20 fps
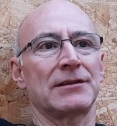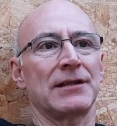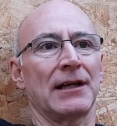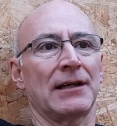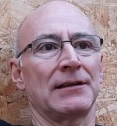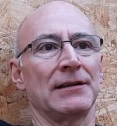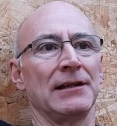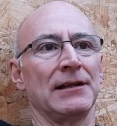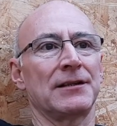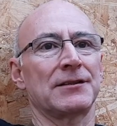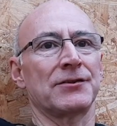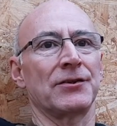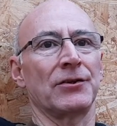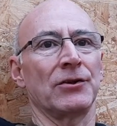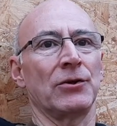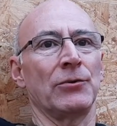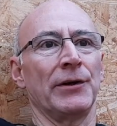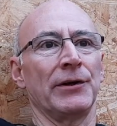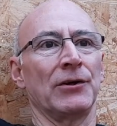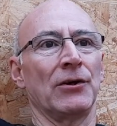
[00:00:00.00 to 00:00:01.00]
techniques that are
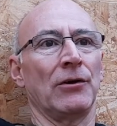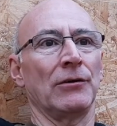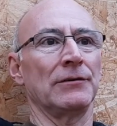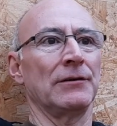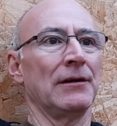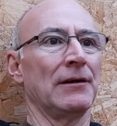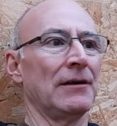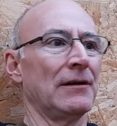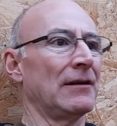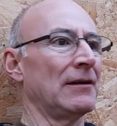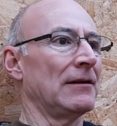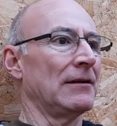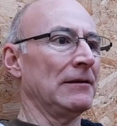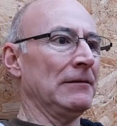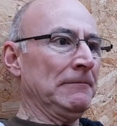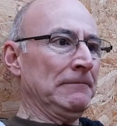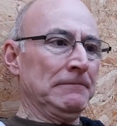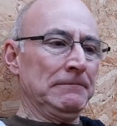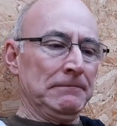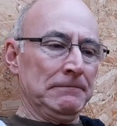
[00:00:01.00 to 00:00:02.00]
going on.
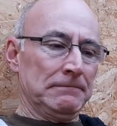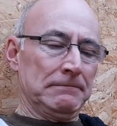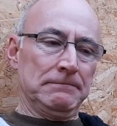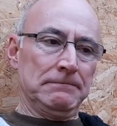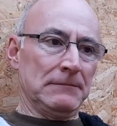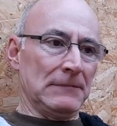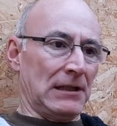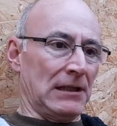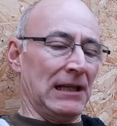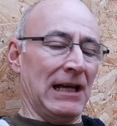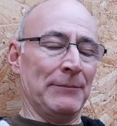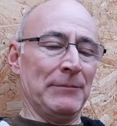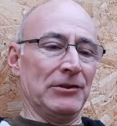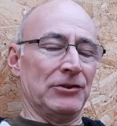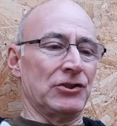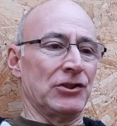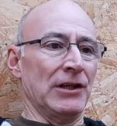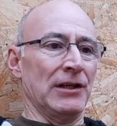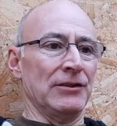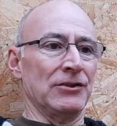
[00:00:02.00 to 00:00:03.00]
Climate
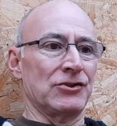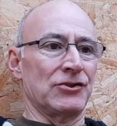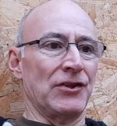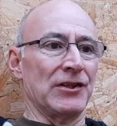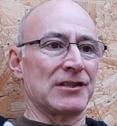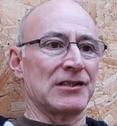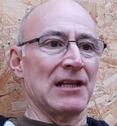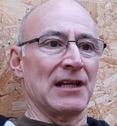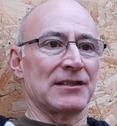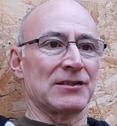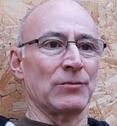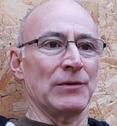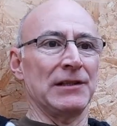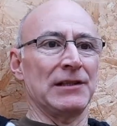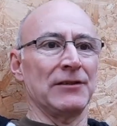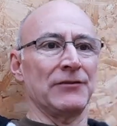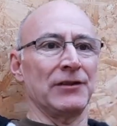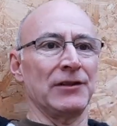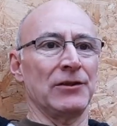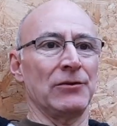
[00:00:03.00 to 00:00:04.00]
change this last week
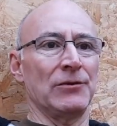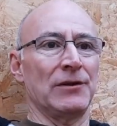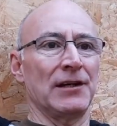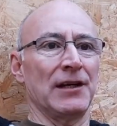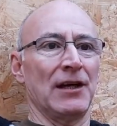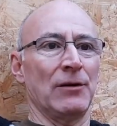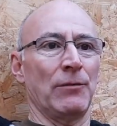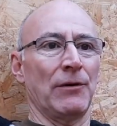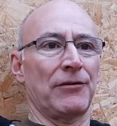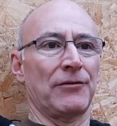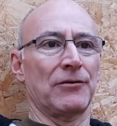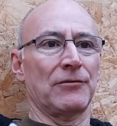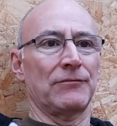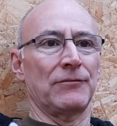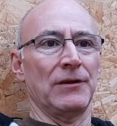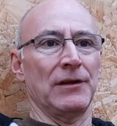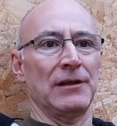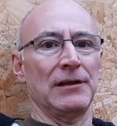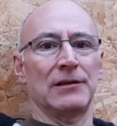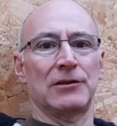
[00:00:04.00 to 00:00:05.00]
in the UK with
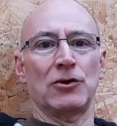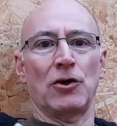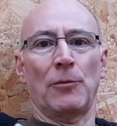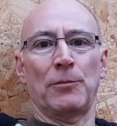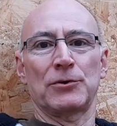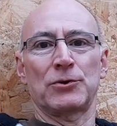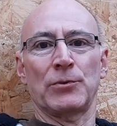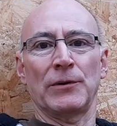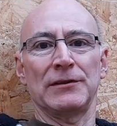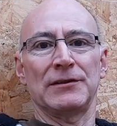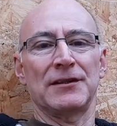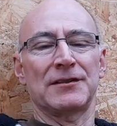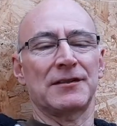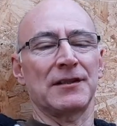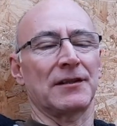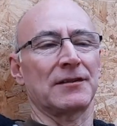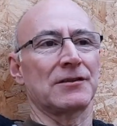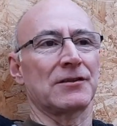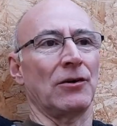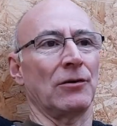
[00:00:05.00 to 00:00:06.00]
the
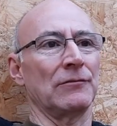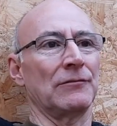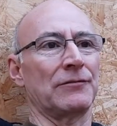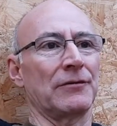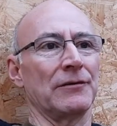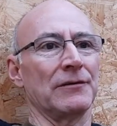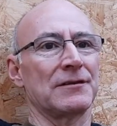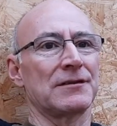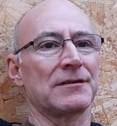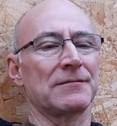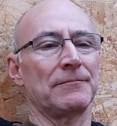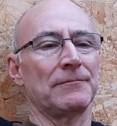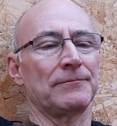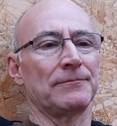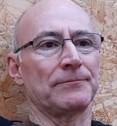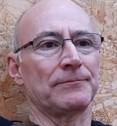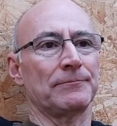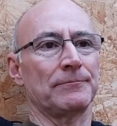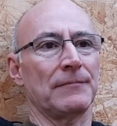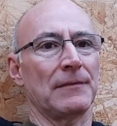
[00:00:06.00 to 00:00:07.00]
COP26 conference,
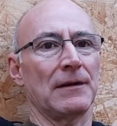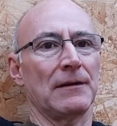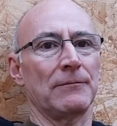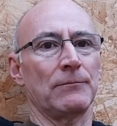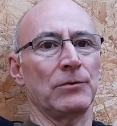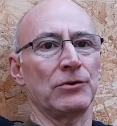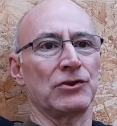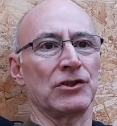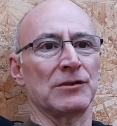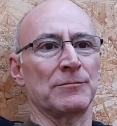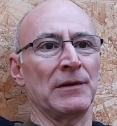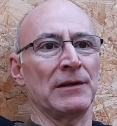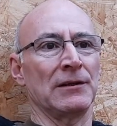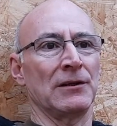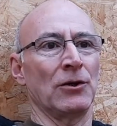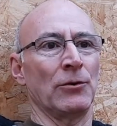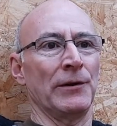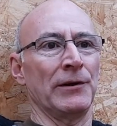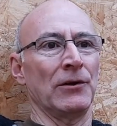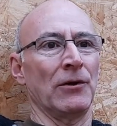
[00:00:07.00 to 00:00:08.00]
which has been
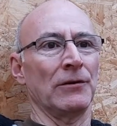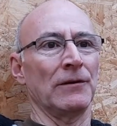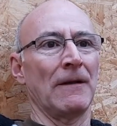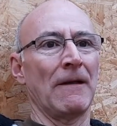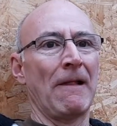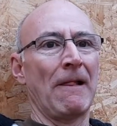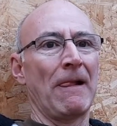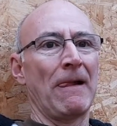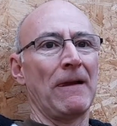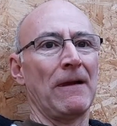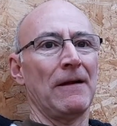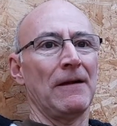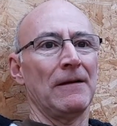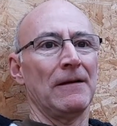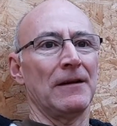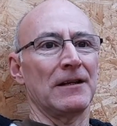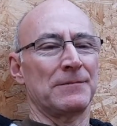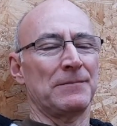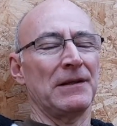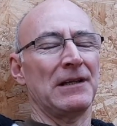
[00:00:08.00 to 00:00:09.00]
going on,
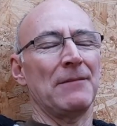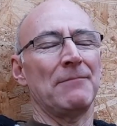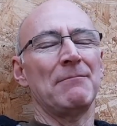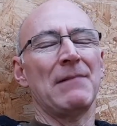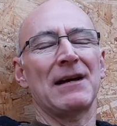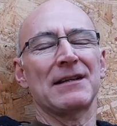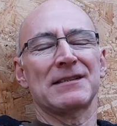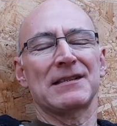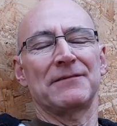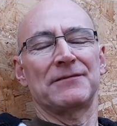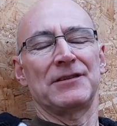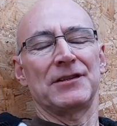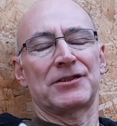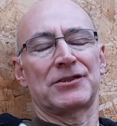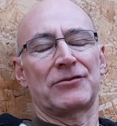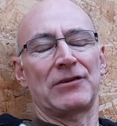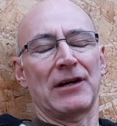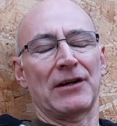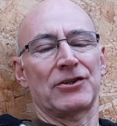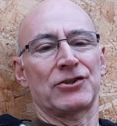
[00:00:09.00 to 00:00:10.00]
has been a massive
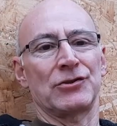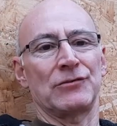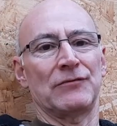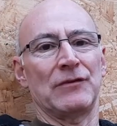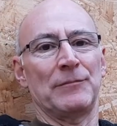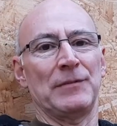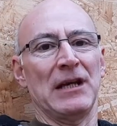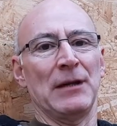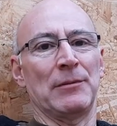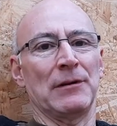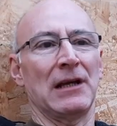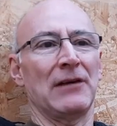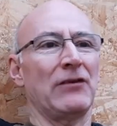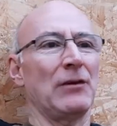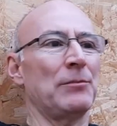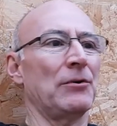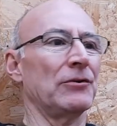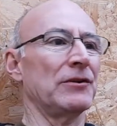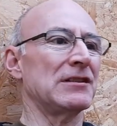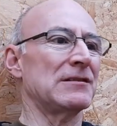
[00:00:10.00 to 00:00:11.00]
distraction for people.
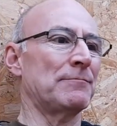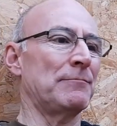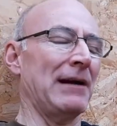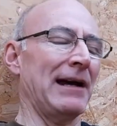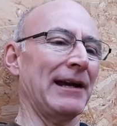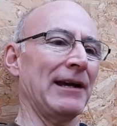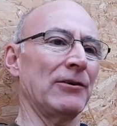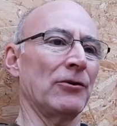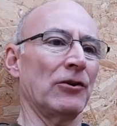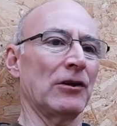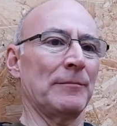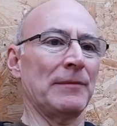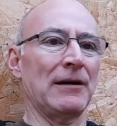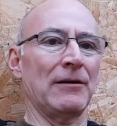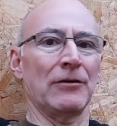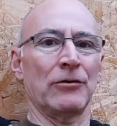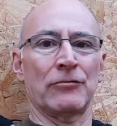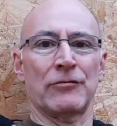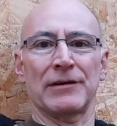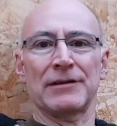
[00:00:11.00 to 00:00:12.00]
Everybody's banging on
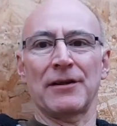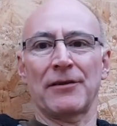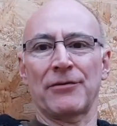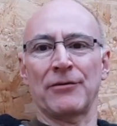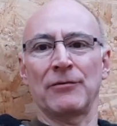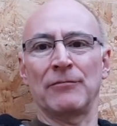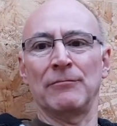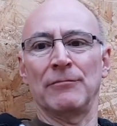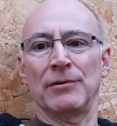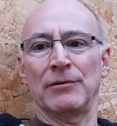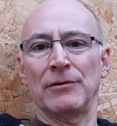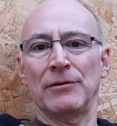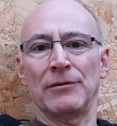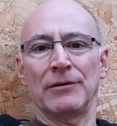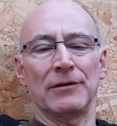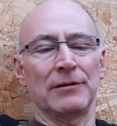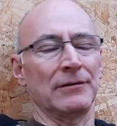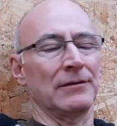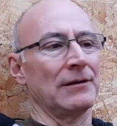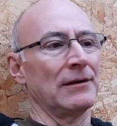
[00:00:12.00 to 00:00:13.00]
about Greta Thunberg
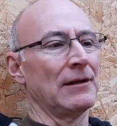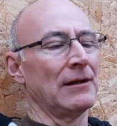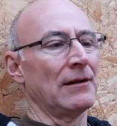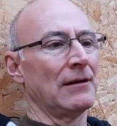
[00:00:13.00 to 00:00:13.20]
and